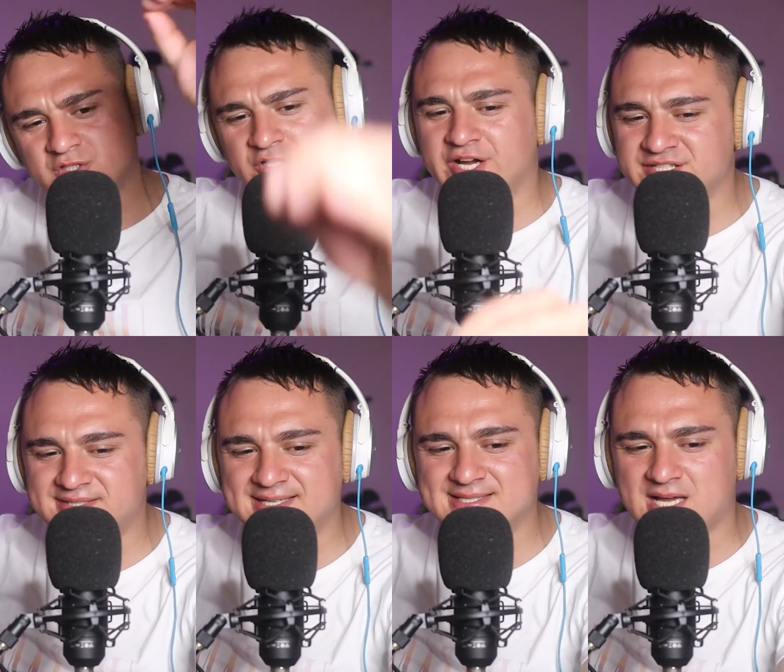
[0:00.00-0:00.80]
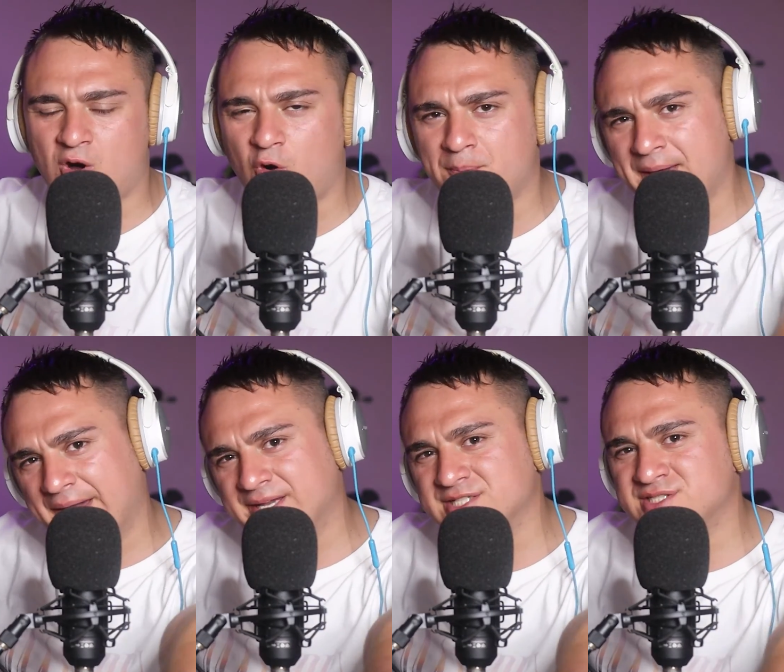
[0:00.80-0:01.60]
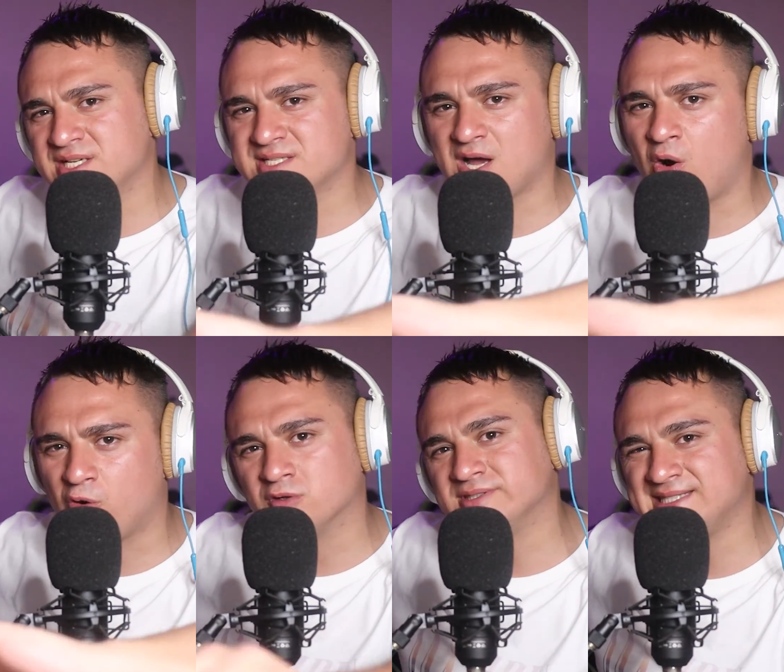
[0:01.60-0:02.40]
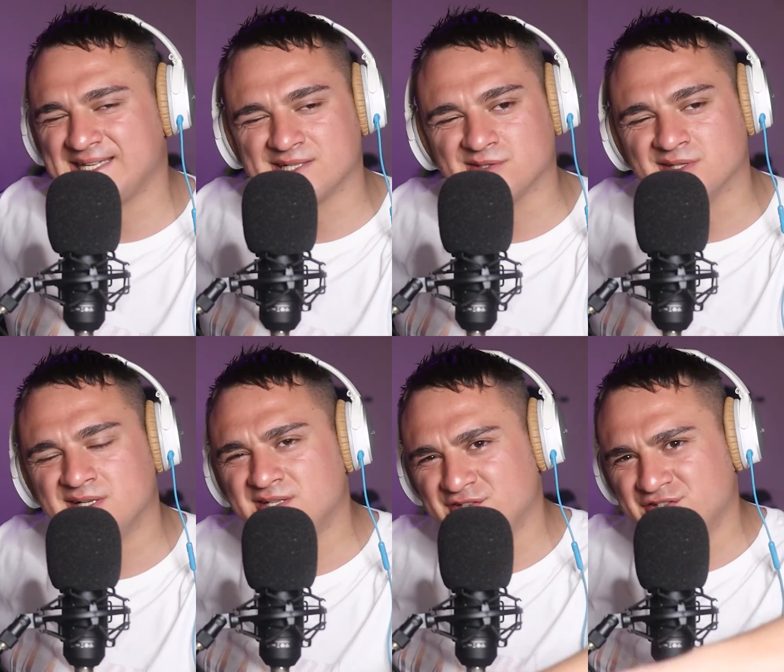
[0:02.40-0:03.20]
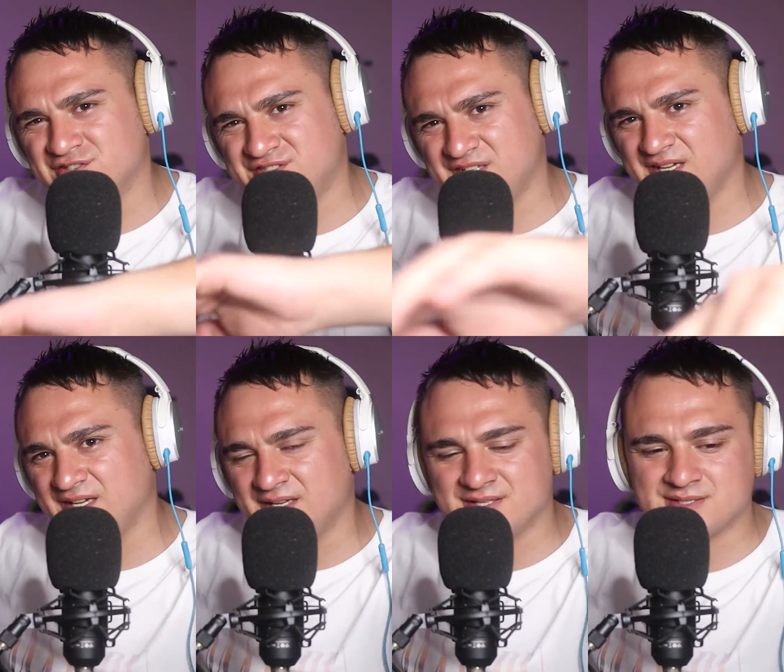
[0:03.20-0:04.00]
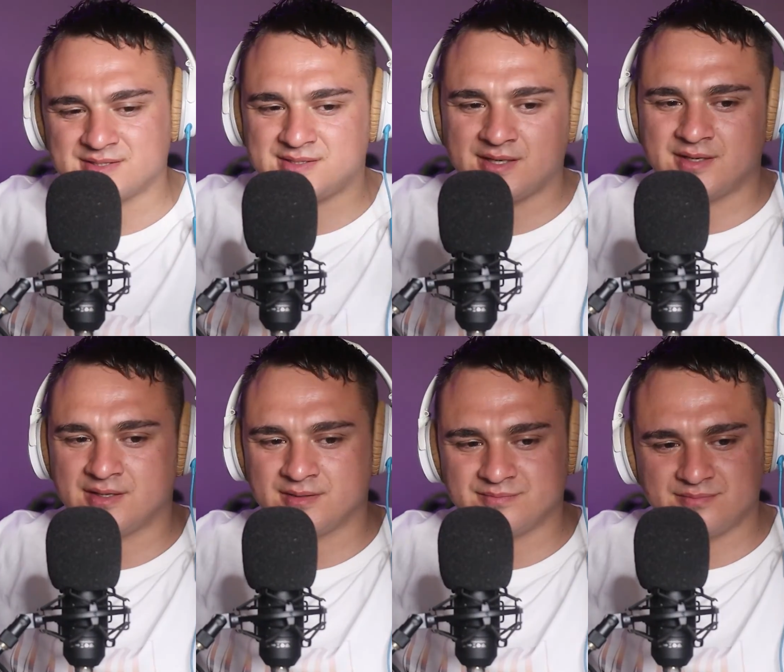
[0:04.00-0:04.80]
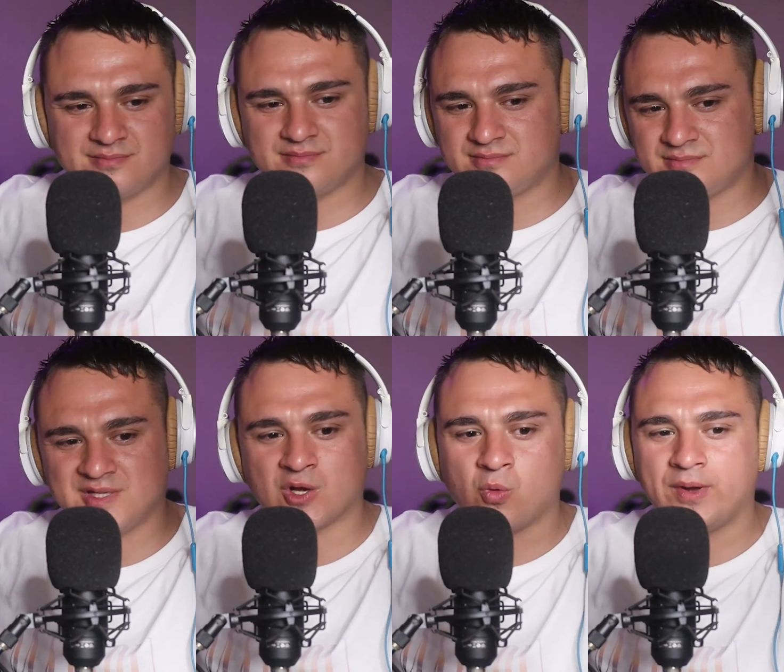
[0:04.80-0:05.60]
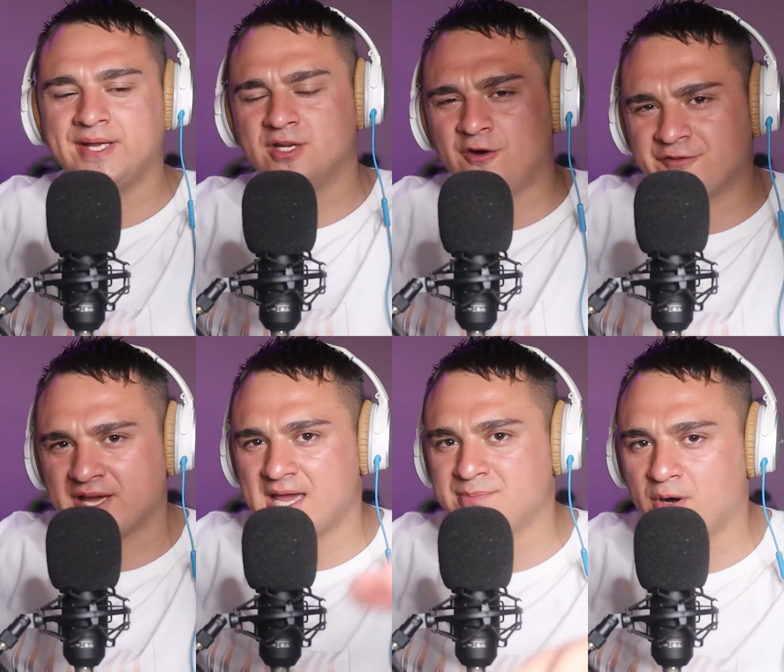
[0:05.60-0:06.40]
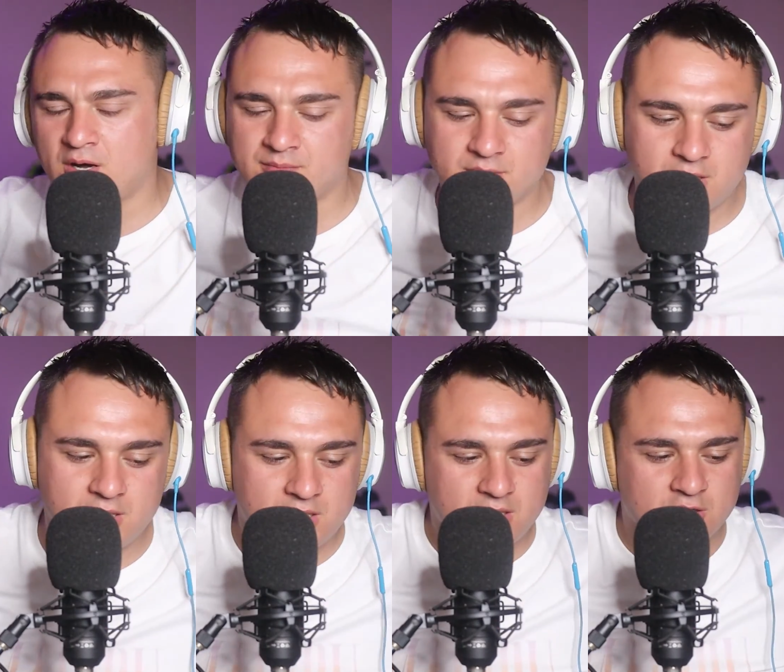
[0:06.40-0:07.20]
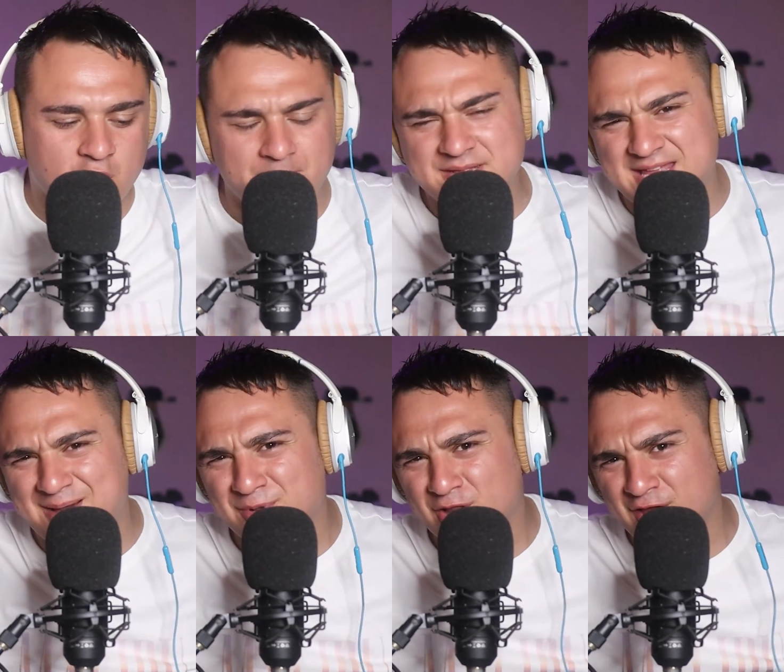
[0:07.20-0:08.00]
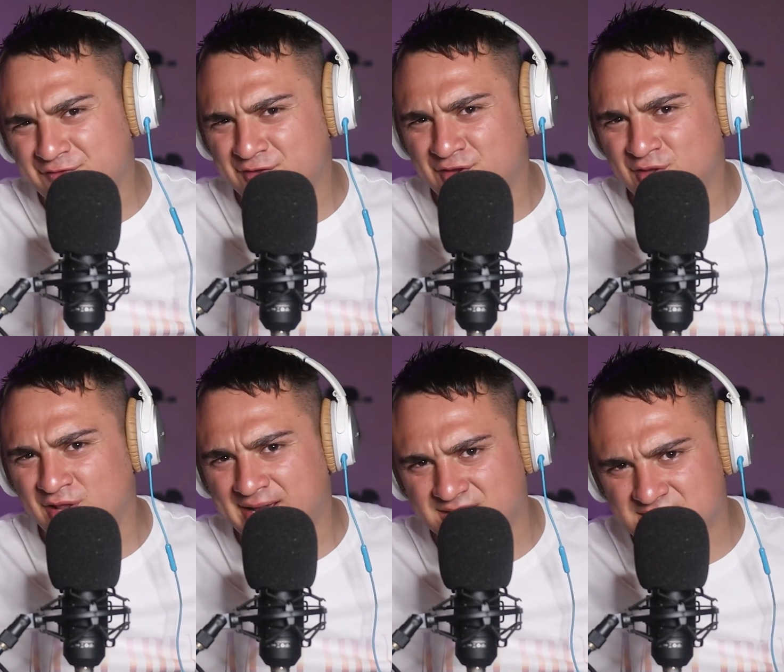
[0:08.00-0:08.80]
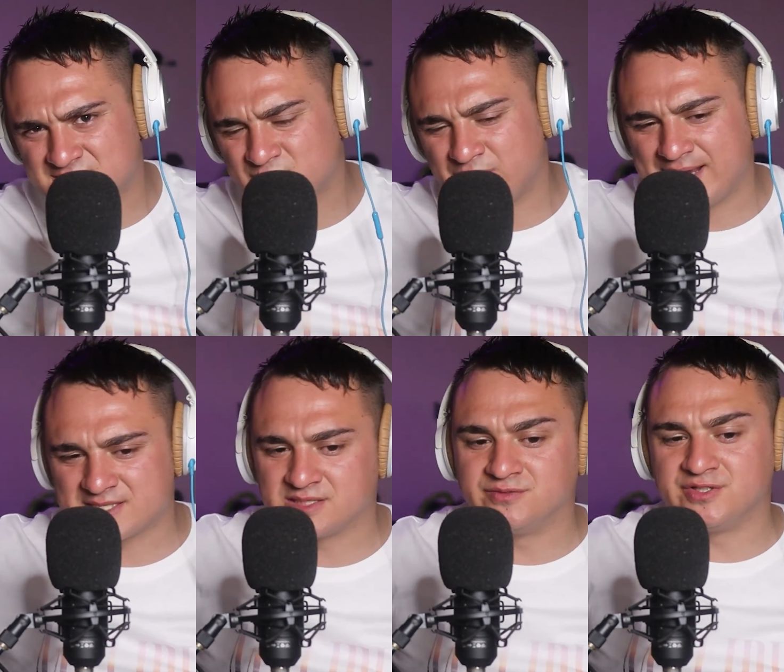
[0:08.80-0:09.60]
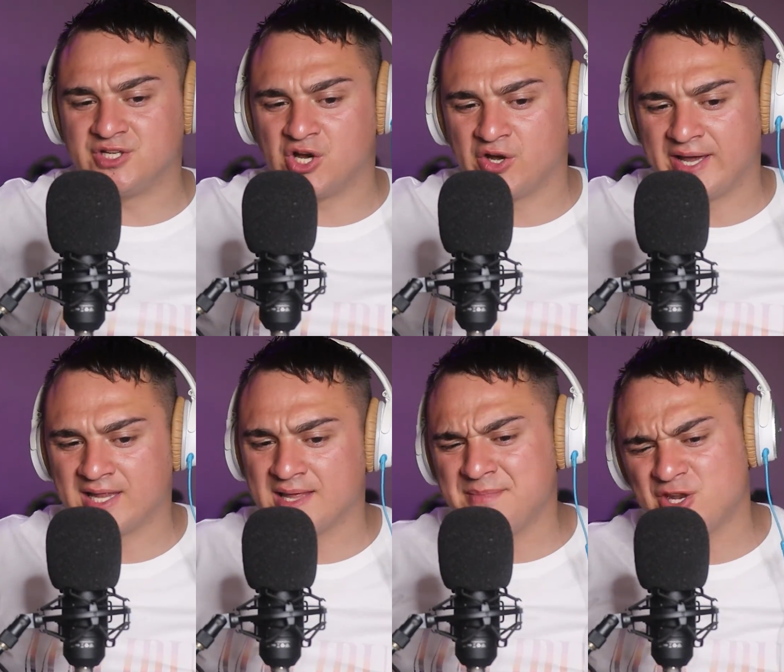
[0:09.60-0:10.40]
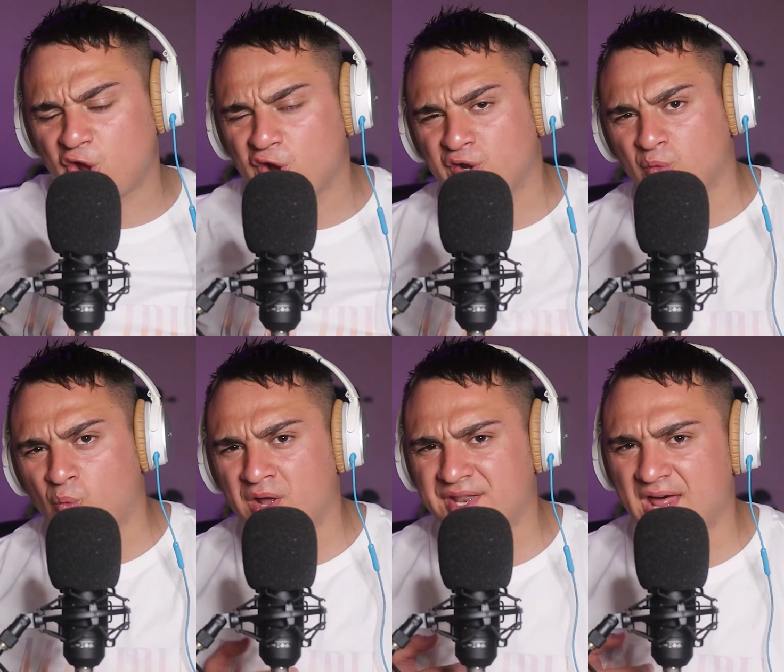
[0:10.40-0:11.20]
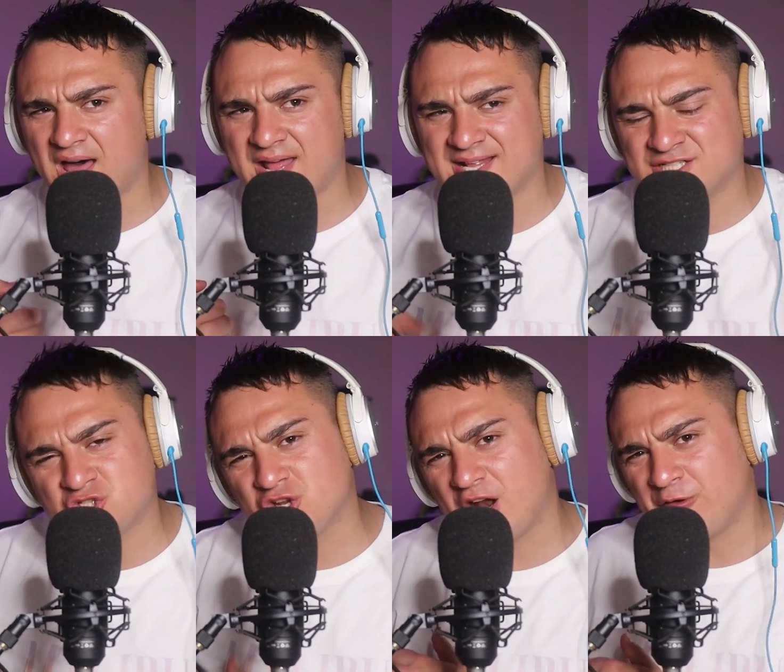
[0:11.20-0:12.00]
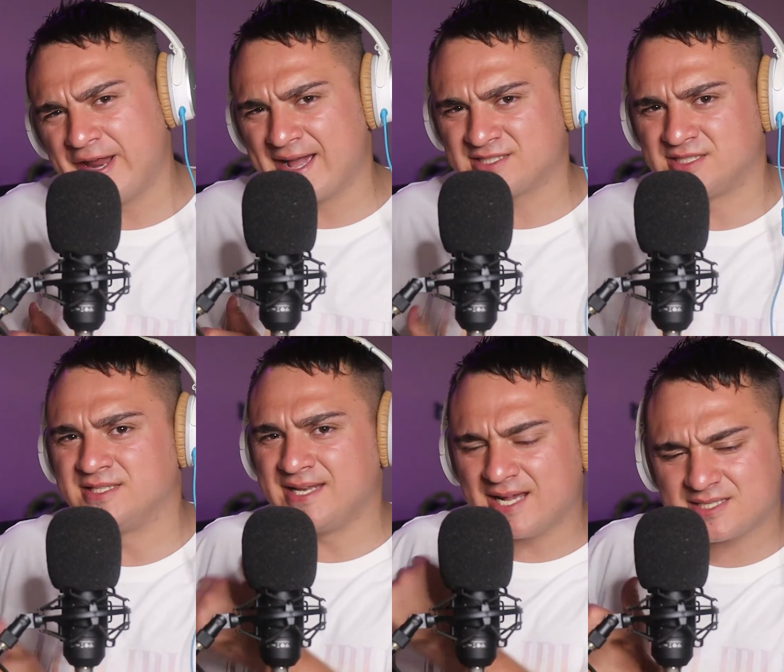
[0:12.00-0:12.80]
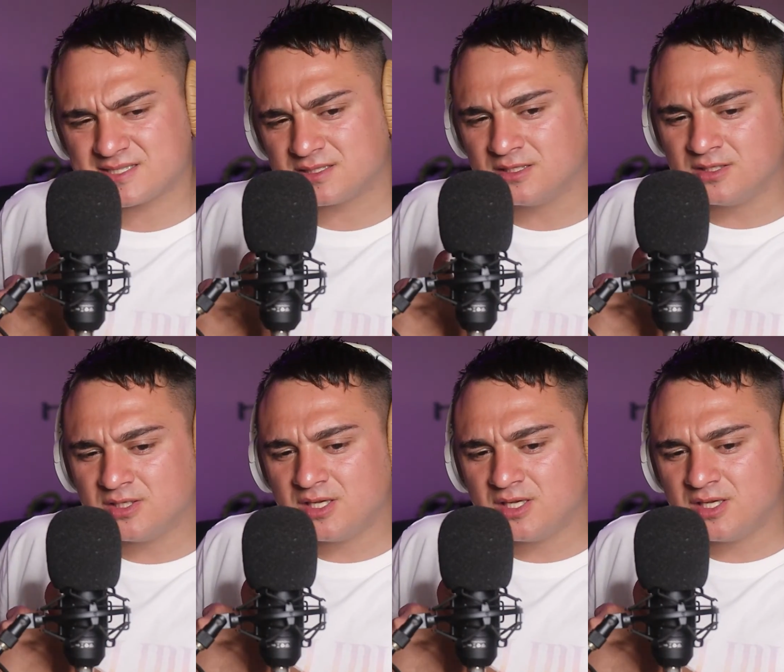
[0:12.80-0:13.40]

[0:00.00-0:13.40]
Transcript: You know, she's a whole package. She's a whole deal. She is the queen of K-pop. Comment down below if you like this reaction video and let me know what should I react to next.